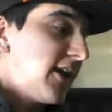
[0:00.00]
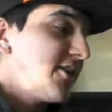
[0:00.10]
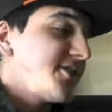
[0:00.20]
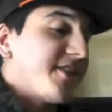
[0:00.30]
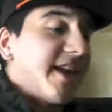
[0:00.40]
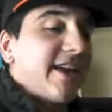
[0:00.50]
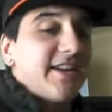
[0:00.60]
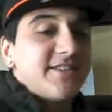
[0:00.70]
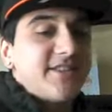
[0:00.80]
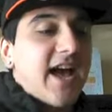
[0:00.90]
Here's the
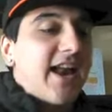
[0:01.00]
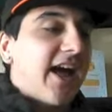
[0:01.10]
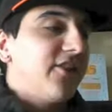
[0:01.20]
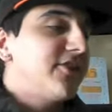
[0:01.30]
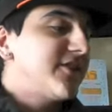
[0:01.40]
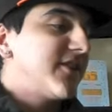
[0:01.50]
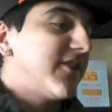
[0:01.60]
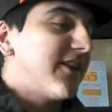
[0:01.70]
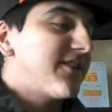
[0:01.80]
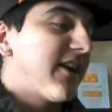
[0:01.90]
thing, is that I looked at the
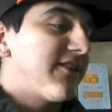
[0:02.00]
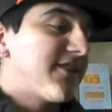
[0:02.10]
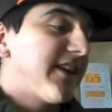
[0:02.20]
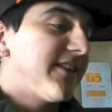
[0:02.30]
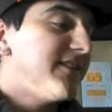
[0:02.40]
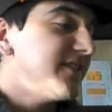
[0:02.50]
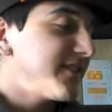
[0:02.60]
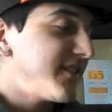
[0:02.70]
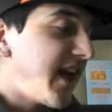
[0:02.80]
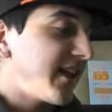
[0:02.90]
list and I was like, this is
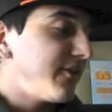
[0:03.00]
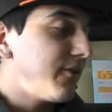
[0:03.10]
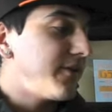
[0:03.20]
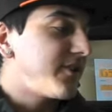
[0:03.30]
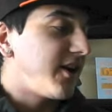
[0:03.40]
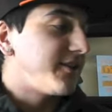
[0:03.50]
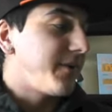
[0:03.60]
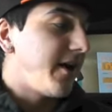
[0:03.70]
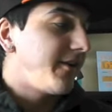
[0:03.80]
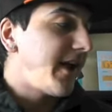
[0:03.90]
exactly what we talked
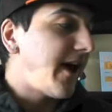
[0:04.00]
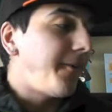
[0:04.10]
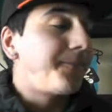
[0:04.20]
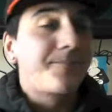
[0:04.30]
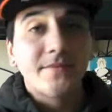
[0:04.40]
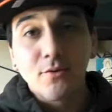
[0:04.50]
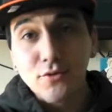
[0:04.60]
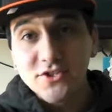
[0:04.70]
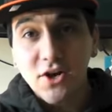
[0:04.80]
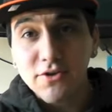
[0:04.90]
about. Now,
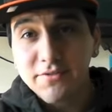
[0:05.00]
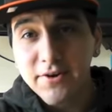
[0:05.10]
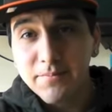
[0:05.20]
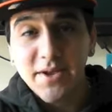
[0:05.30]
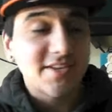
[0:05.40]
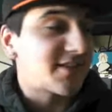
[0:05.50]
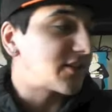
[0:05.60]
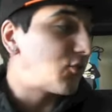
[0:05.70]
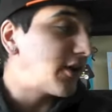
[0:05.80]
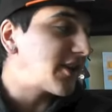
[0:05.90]
we'll start with the very
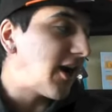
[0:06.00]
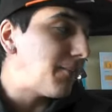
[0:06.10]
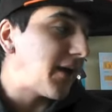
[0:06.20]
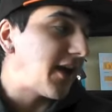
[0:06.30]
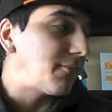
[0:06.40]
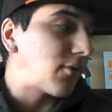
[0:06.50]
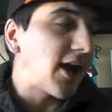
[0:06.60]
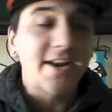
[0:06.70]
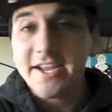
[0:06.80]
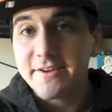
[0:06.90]
basics. What got banned?
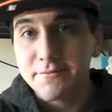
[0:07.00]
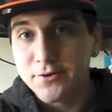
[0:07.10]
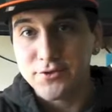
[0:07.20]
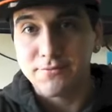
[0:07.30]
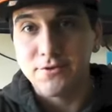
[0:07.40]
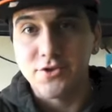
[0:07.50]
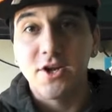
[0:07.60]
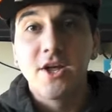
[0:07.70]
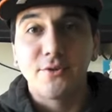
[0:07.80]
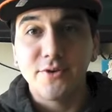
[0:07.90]
Brionac and Future
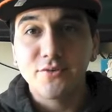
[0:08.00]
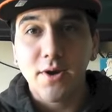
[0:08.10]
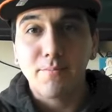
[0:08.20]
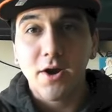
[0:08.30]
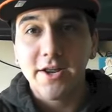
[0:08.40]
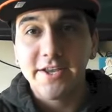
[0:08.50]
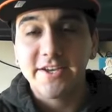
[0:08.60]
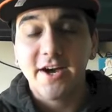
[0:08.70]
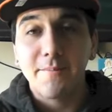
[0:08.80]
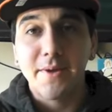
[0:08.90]
Fusion. The reason why
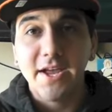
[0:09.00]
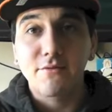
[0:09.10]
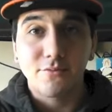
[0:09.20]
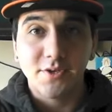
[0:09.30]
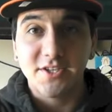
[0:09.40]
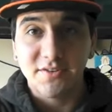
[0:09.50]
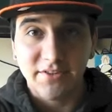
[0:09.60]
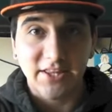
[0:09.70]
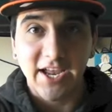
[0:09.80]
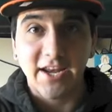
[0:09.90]
Brionac got banned was because
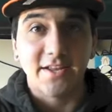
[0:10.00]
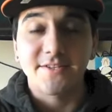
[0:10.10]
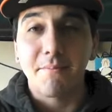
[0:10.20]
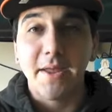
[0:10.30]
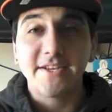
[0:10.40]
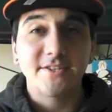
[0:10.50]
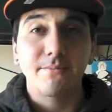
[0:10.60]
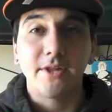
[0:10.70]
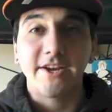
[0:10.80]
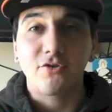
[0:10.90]
of Atlanteans. It makes
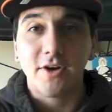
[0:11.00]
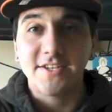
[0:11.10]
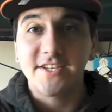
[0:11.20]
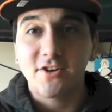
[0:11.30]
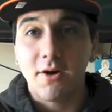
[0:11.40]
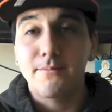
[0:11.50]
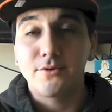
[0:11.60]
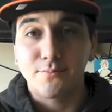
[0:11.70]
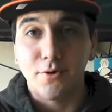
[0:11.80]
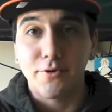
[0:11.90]
some like crazy
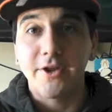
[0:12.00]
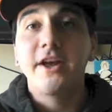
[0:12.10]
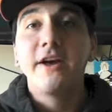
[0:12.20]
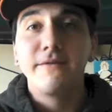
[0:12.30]
combos broken.